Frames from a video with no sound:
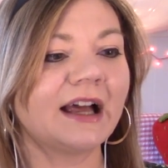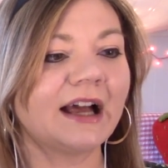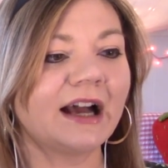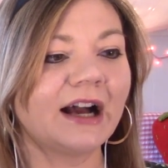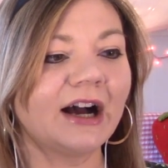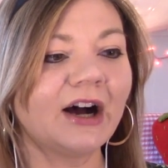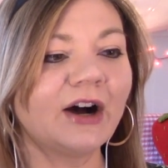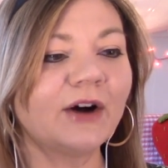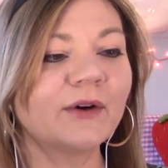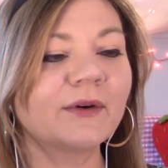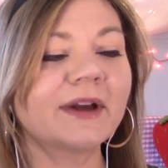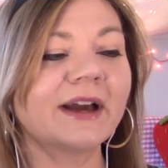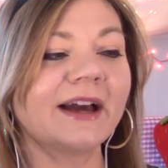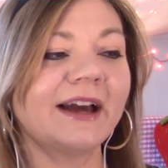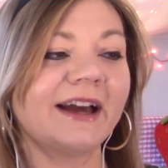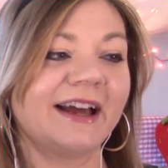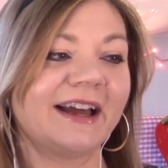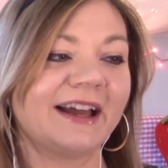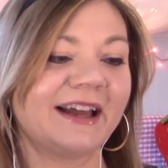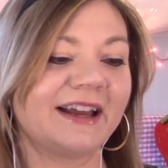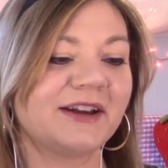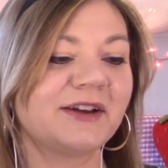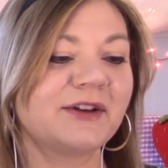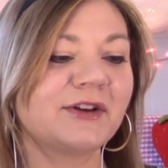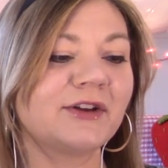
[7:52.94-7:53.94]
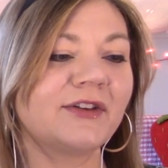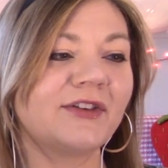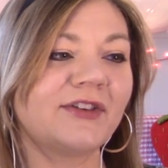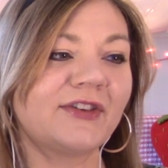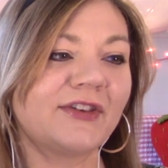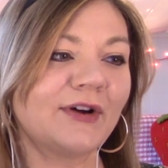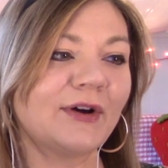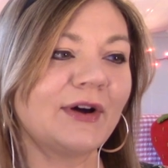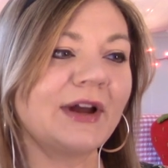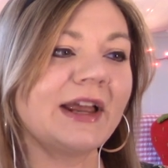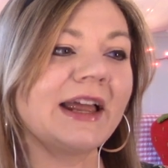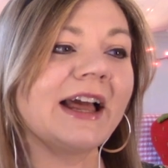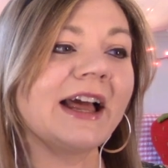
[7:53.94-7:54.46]
Okay,
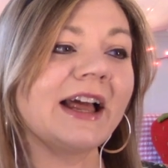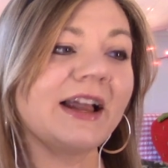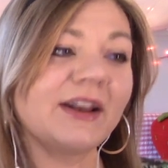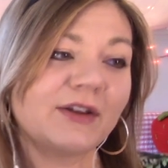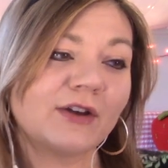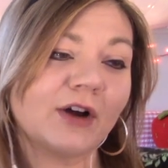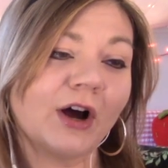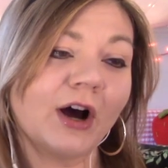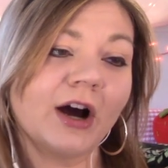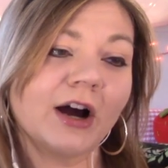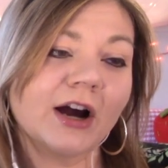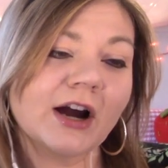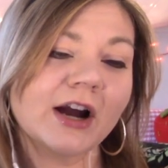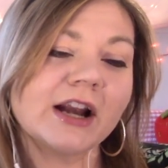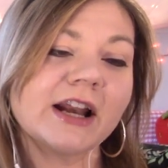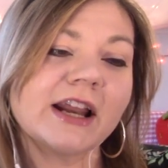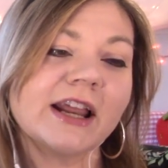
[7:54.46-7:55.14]
so he at heart,